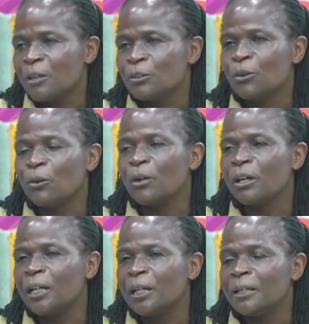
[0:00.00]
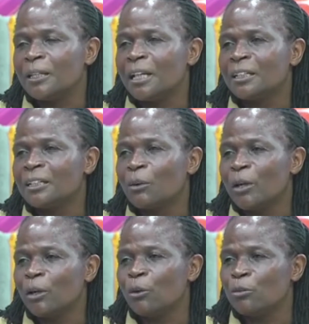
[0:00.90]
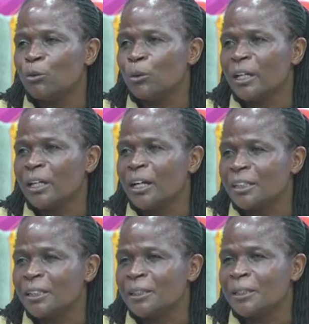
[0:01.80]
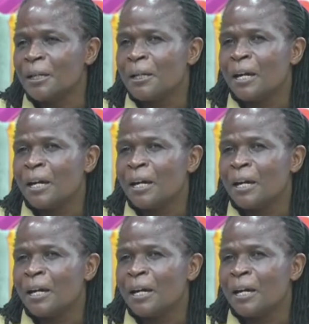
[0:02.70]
So that is a way of looking at it.